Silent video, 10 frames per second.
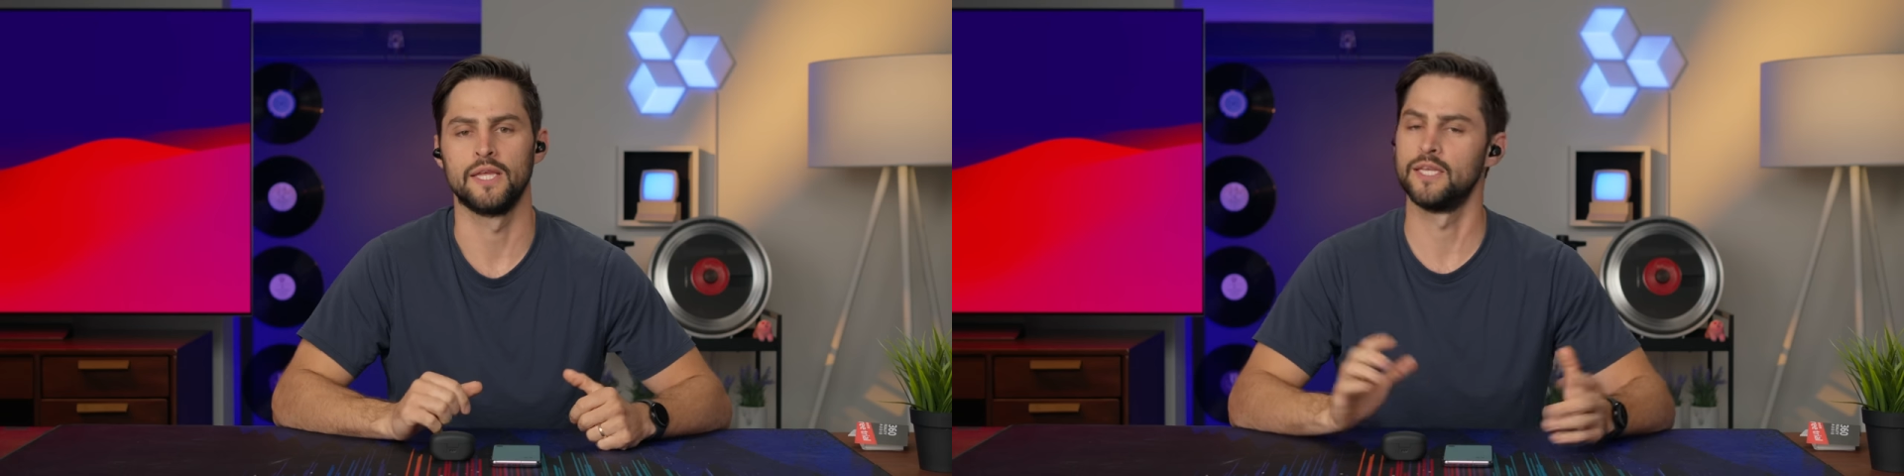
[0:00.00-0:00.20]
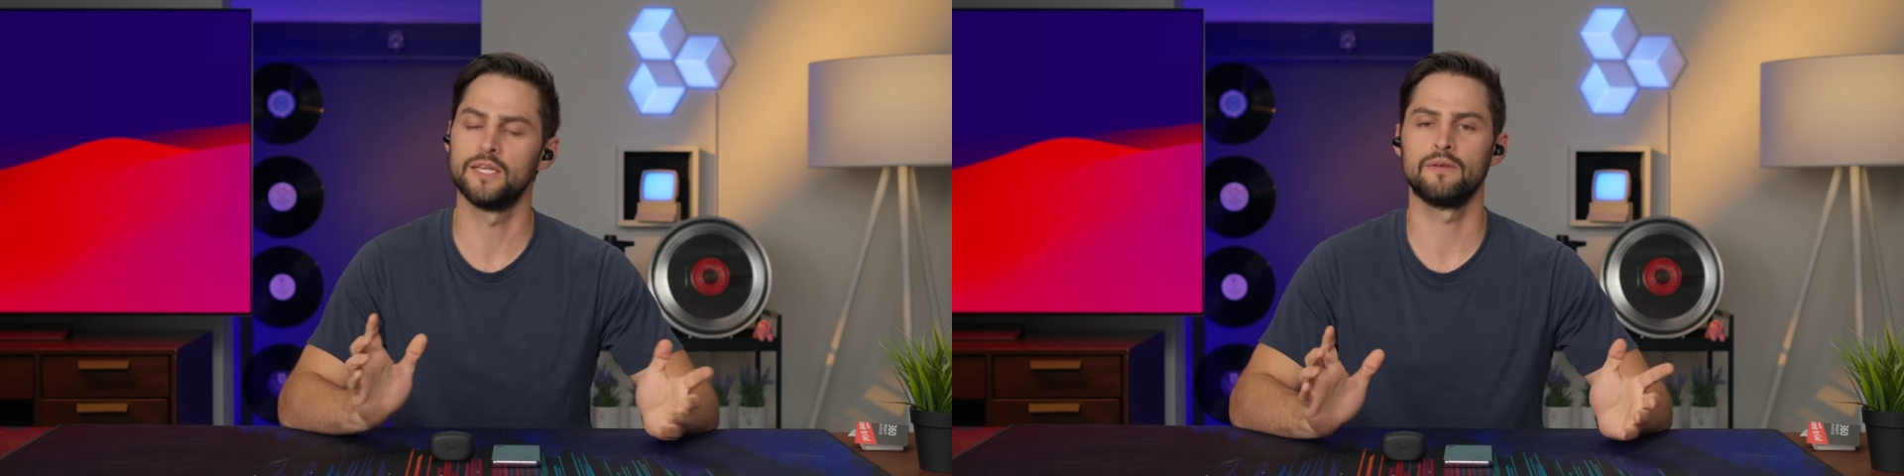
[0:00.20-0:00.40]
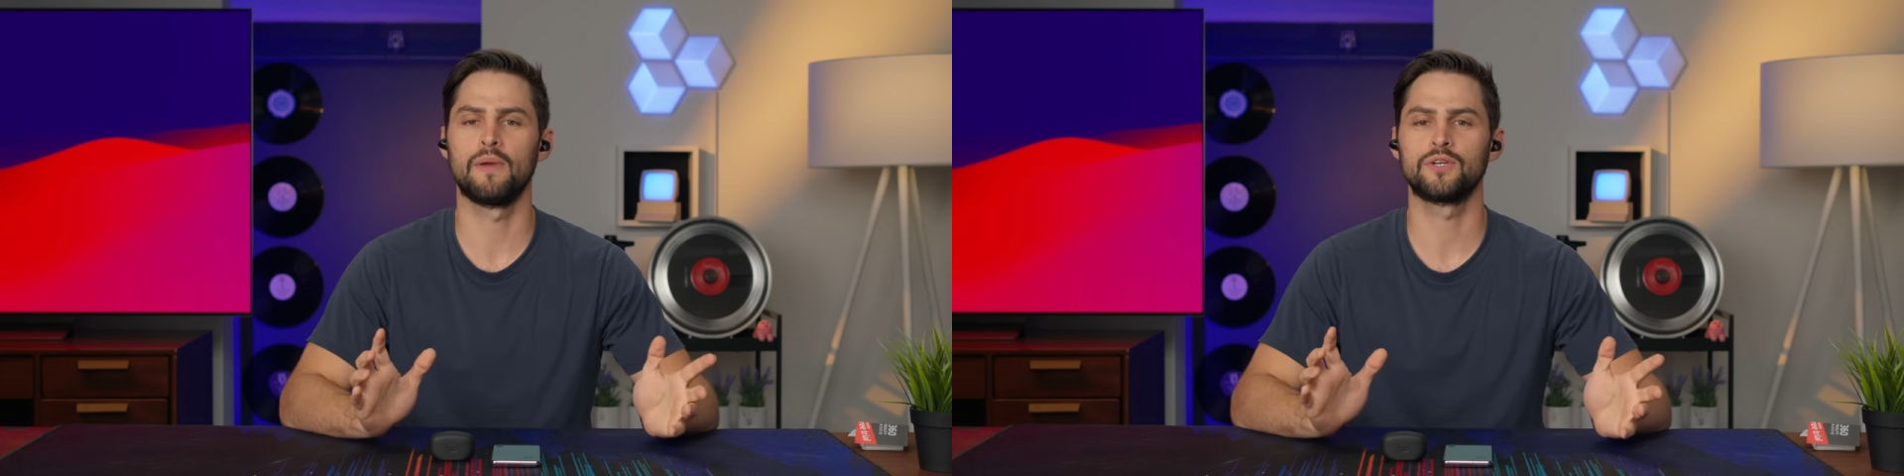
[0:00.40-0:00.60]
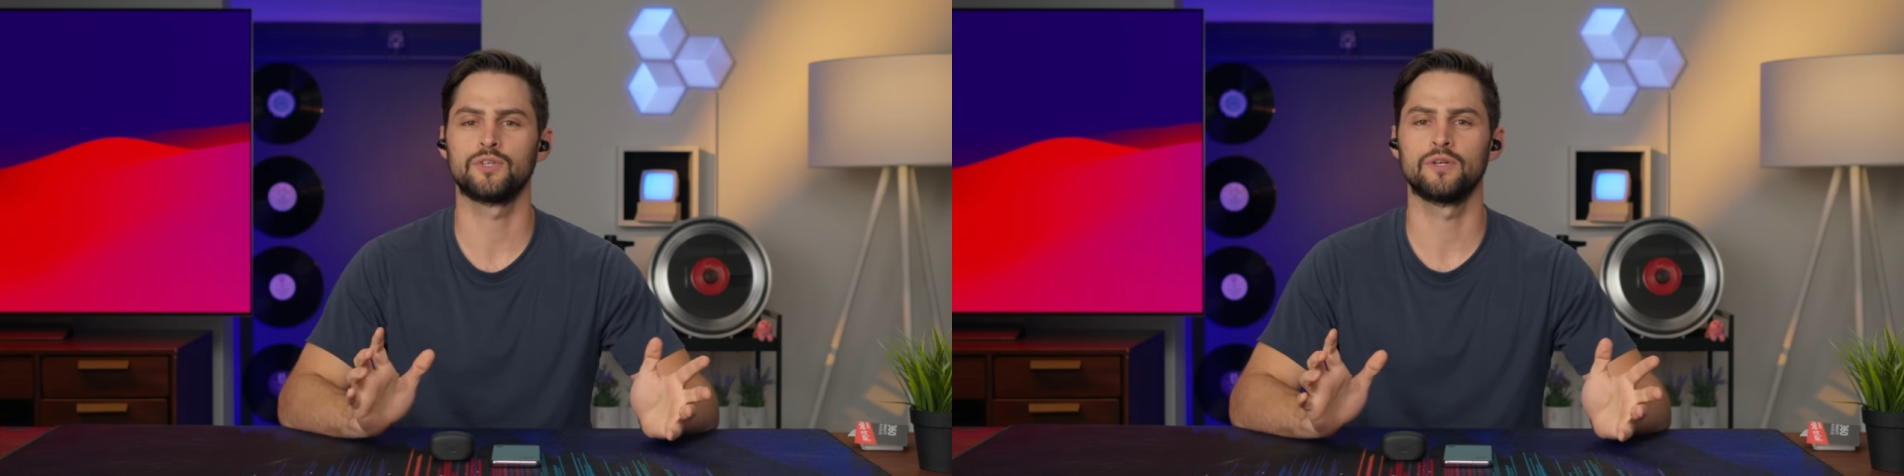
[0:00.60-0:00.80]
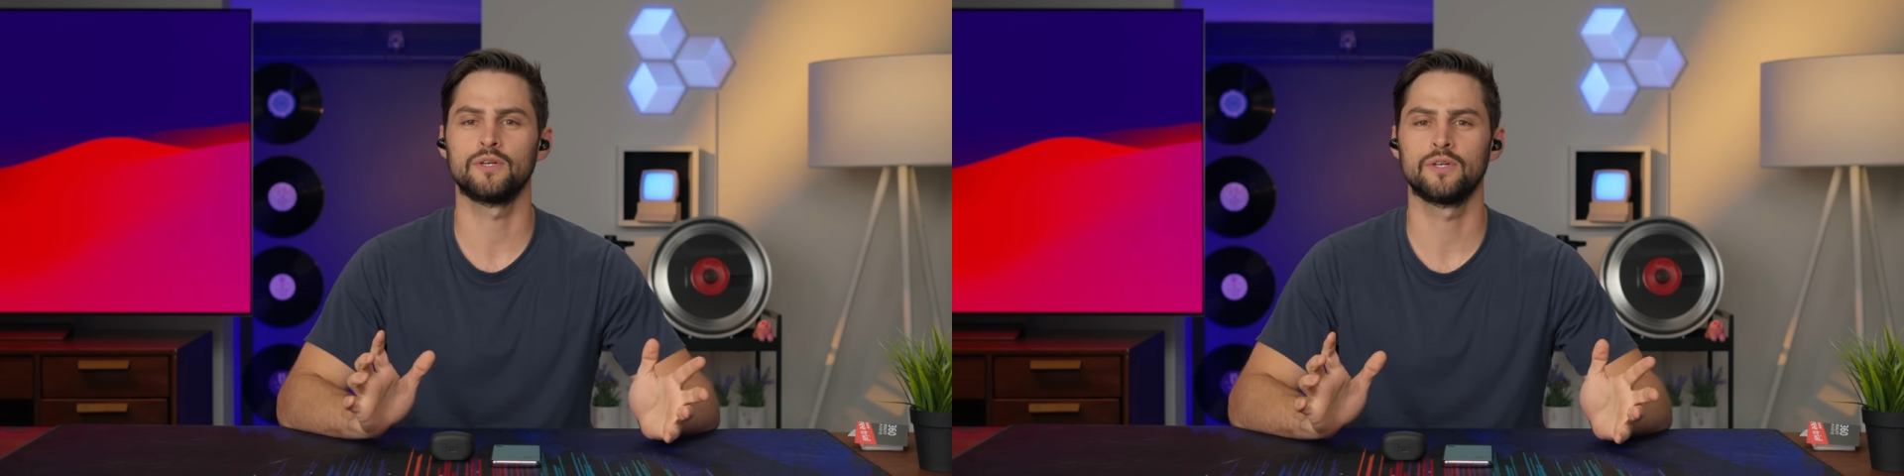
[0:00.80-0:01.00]
they didn't
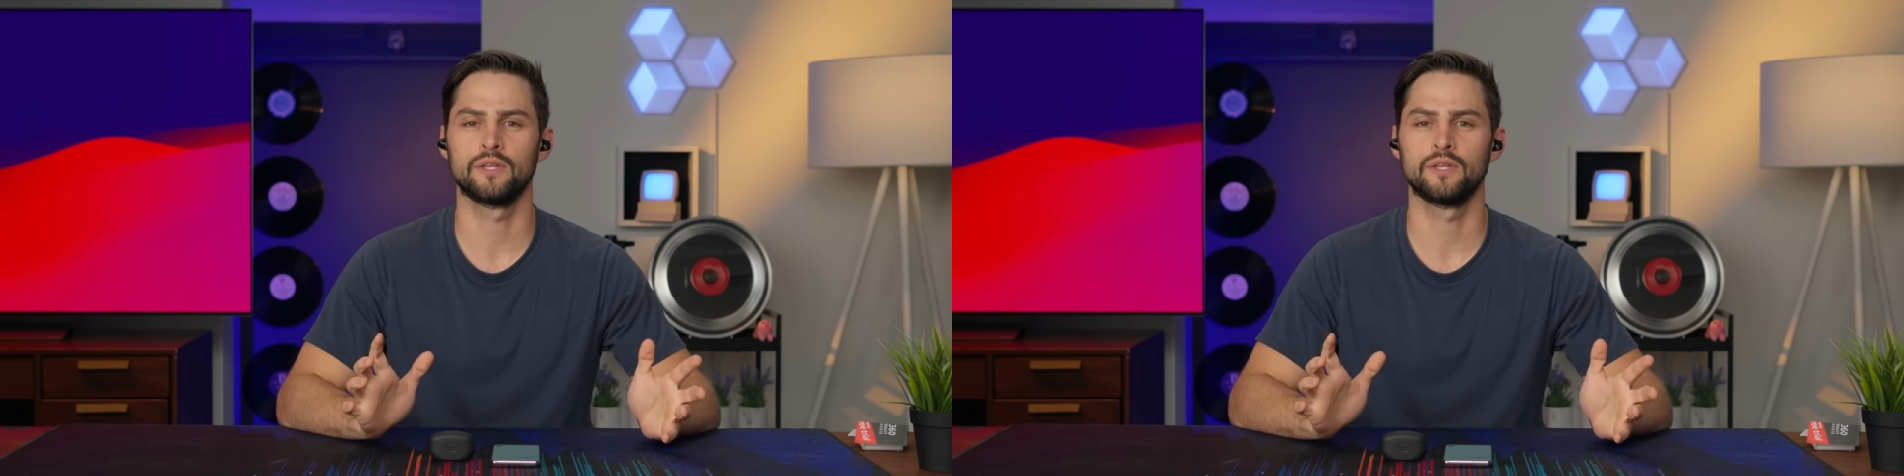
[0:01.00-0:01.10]
measure